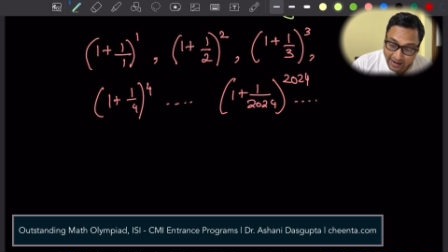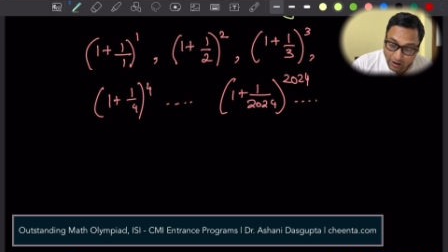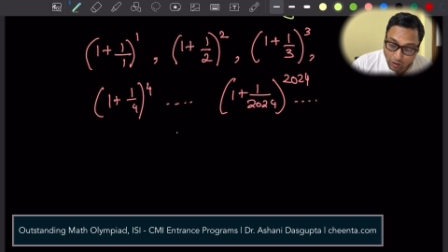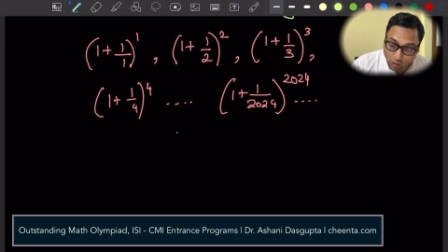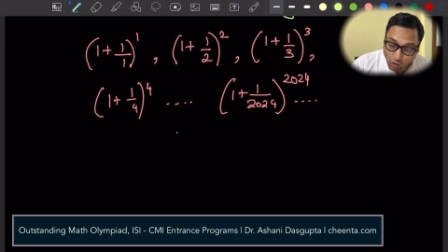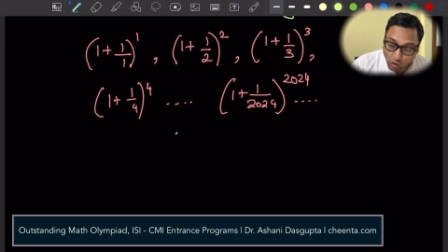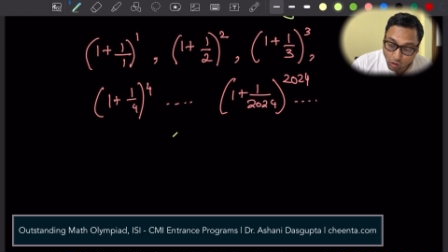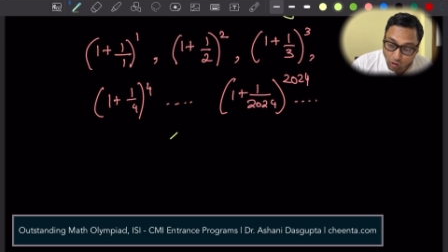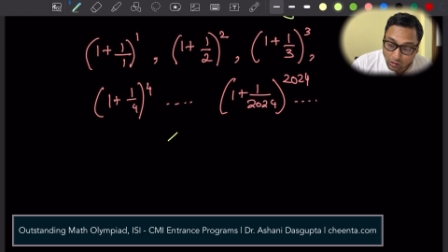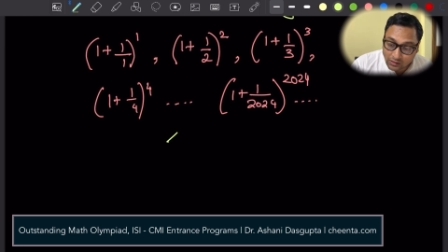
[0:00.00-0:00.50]

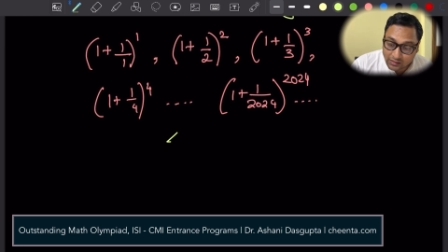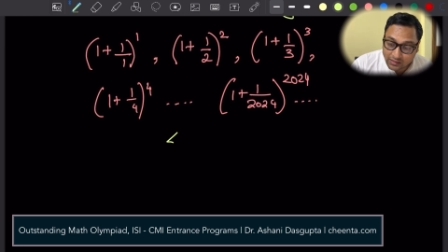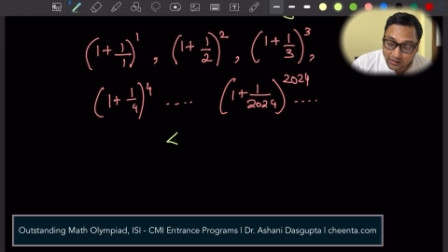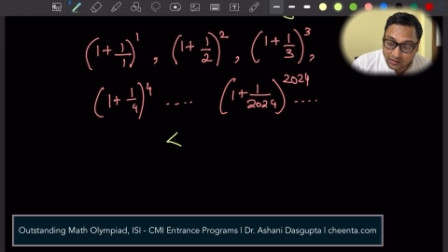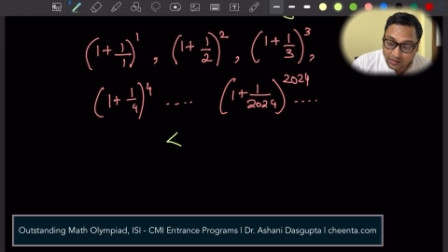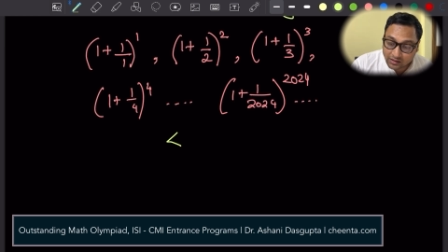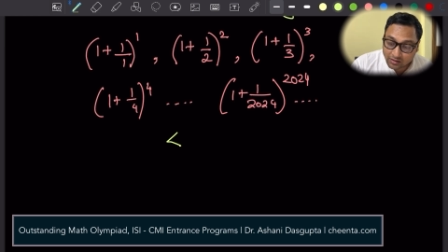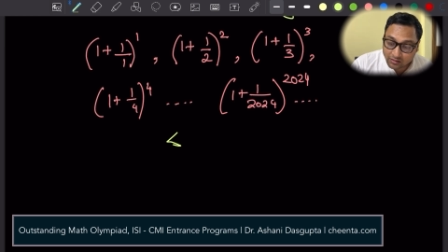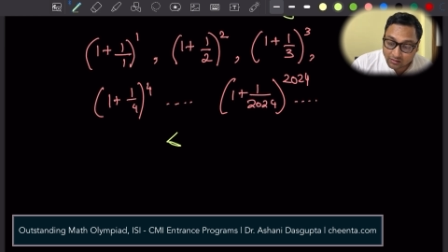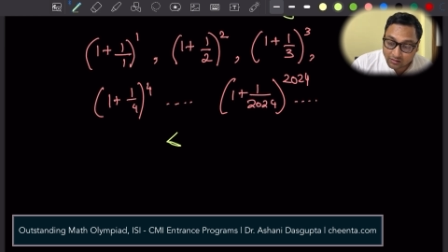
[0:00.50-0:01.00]
all the
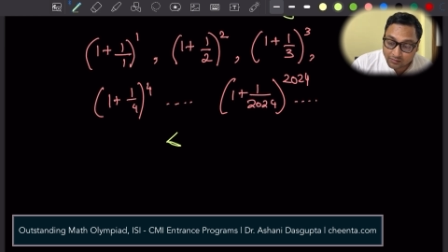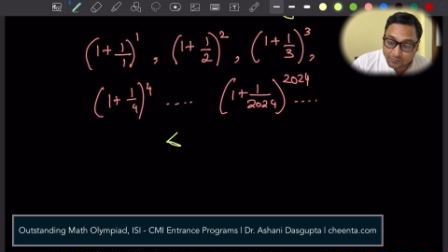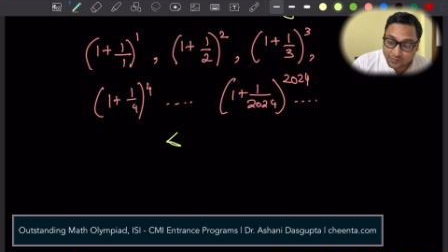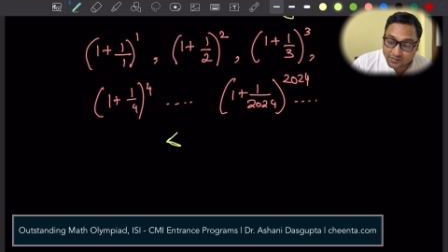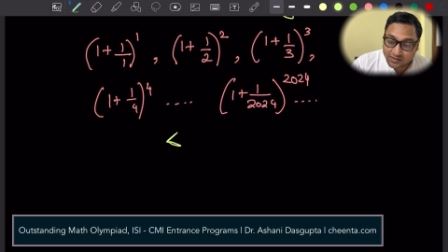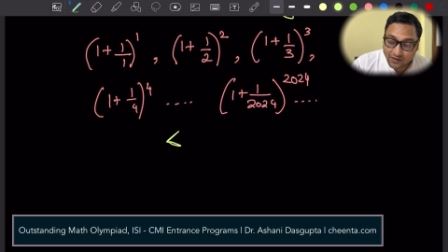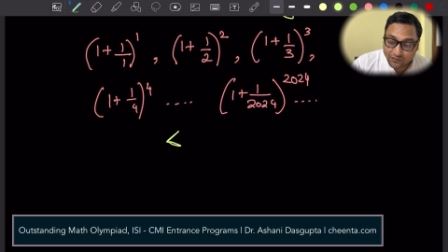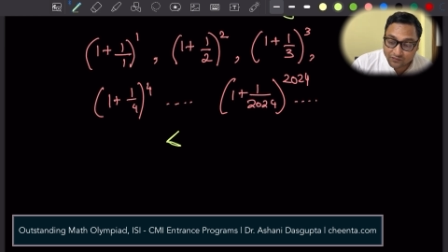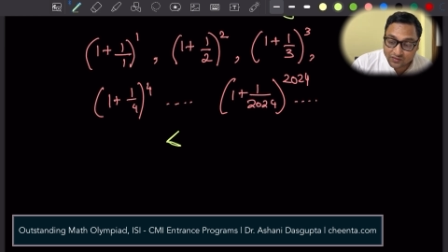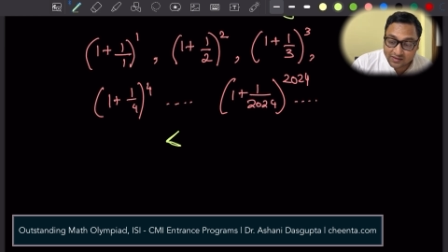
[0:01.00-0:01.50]

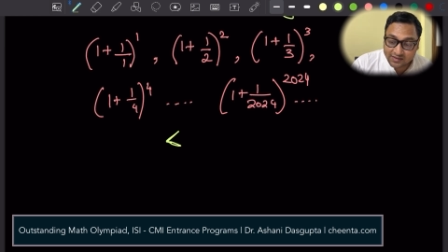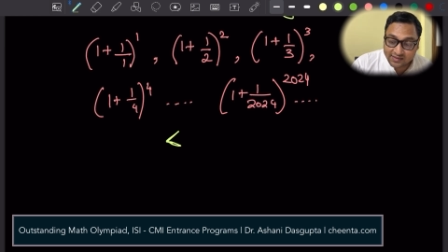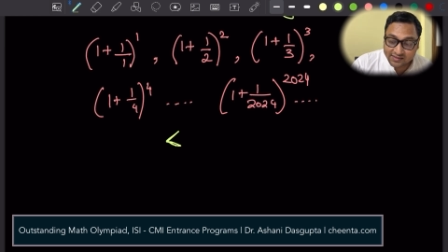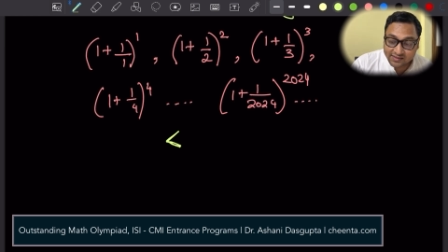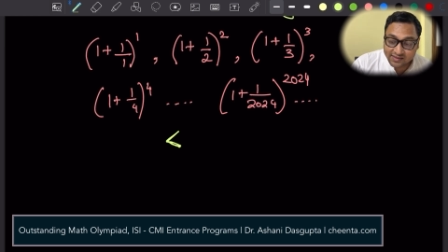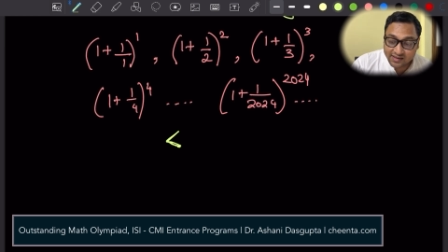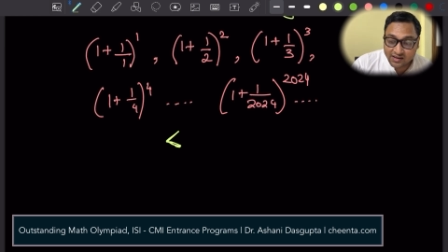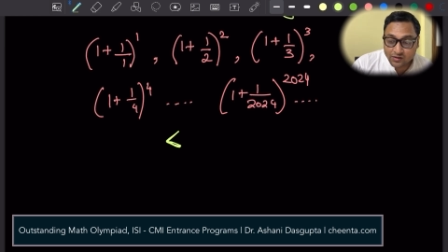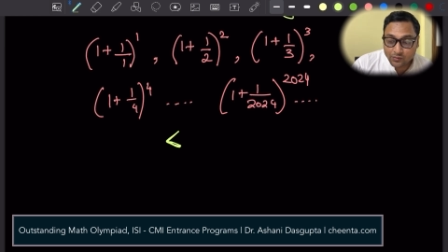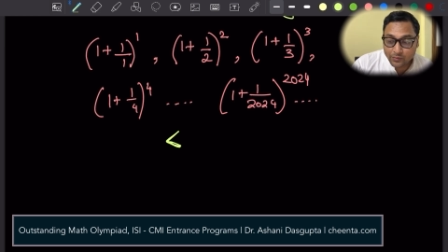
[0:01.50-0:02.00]
terms of this
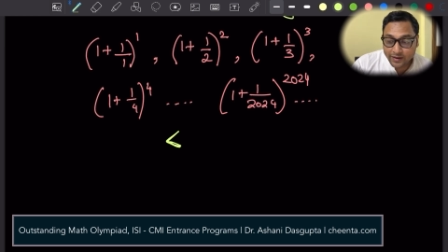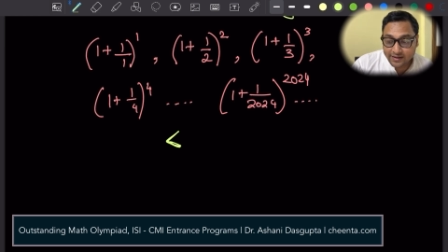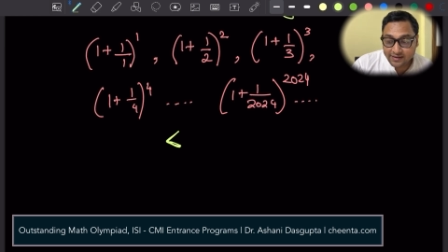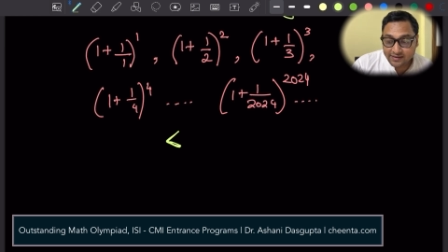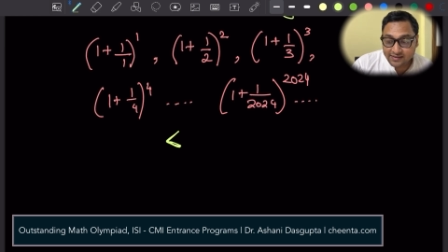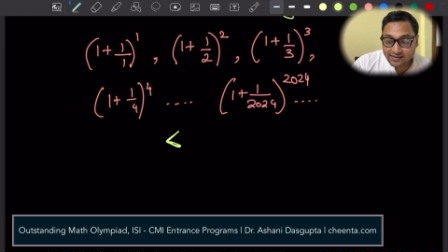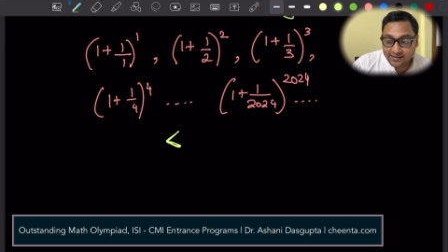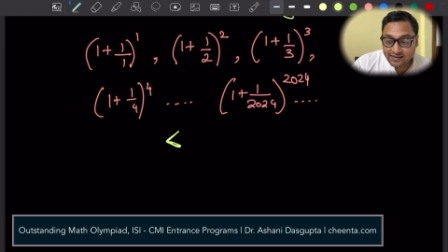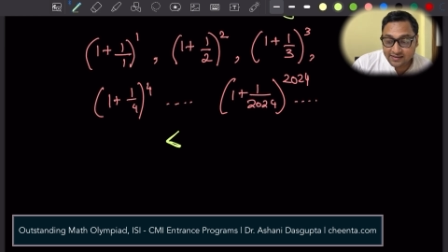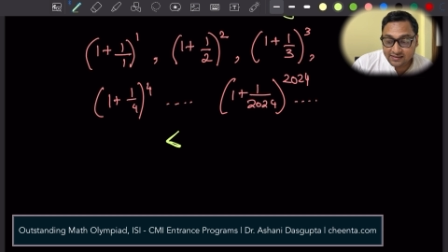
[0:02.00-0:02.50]

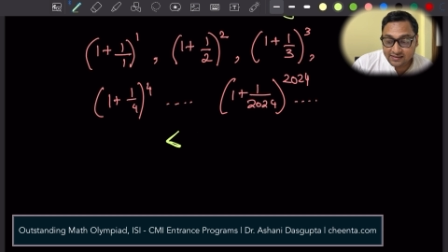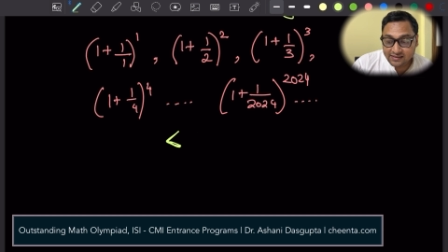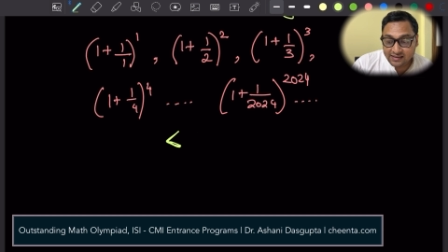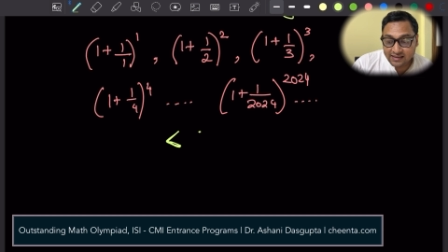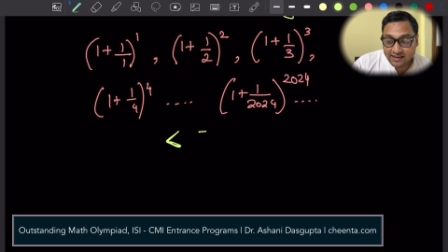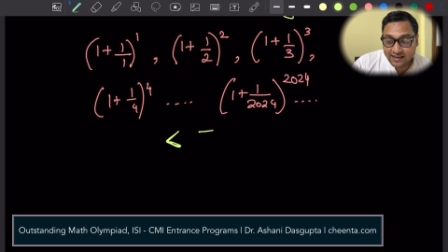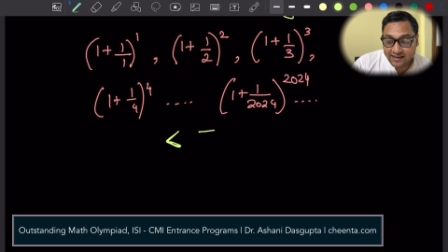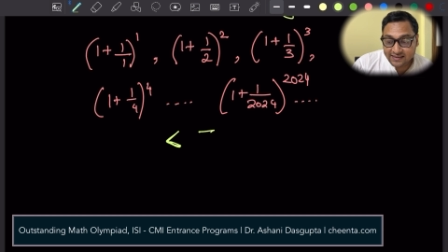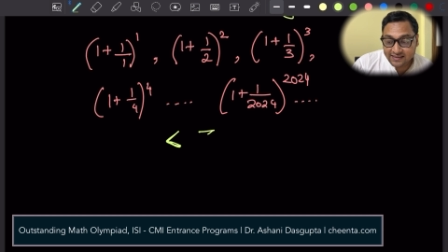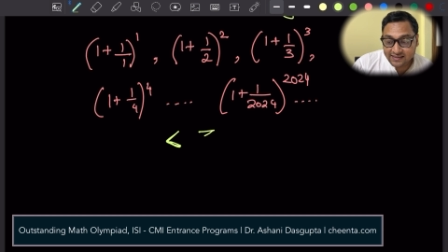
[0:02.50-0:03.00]
sequence is
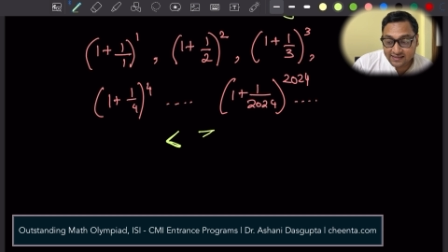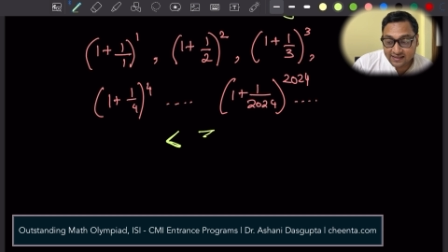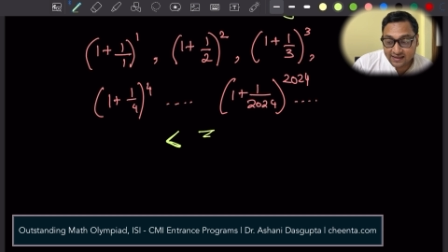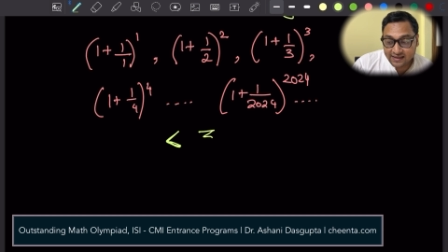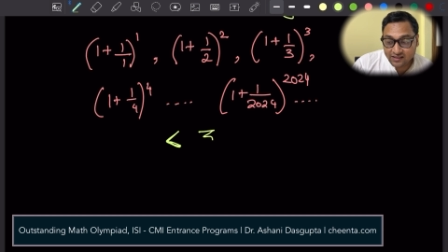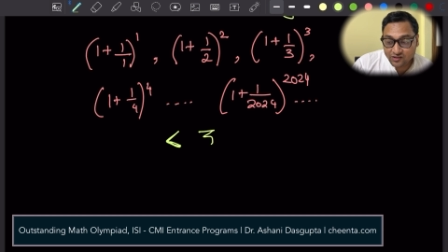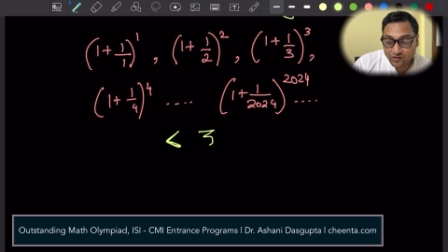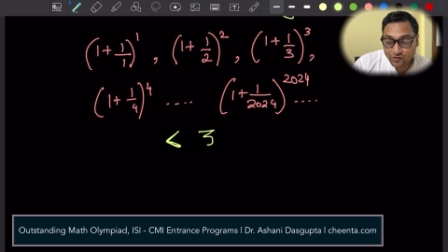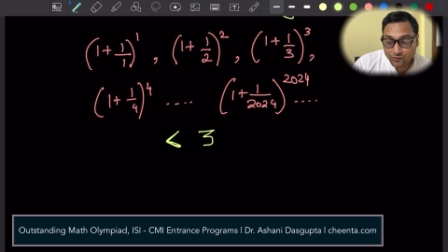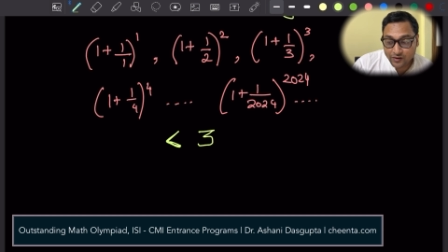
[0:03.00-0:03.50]
less
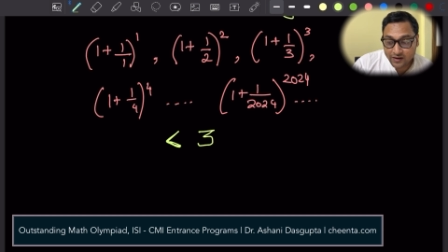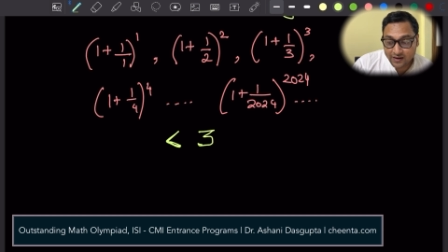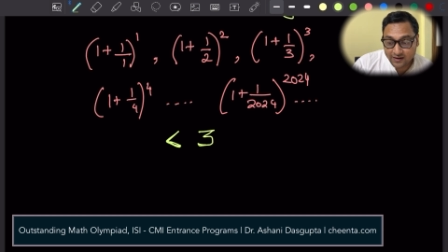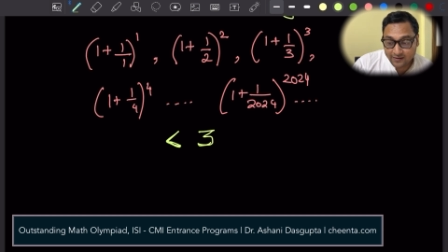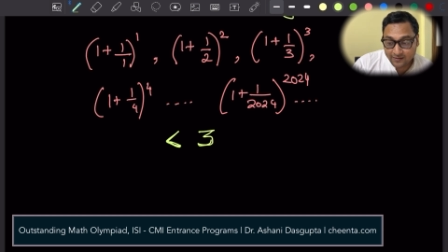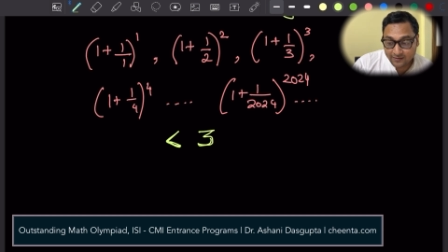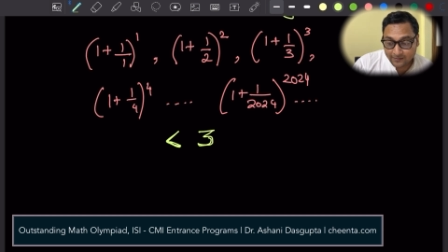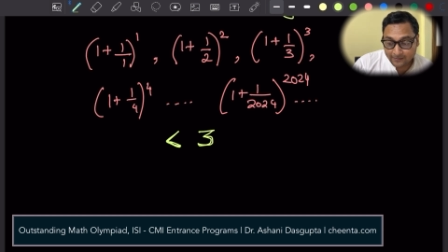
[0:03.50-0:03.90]
than 3.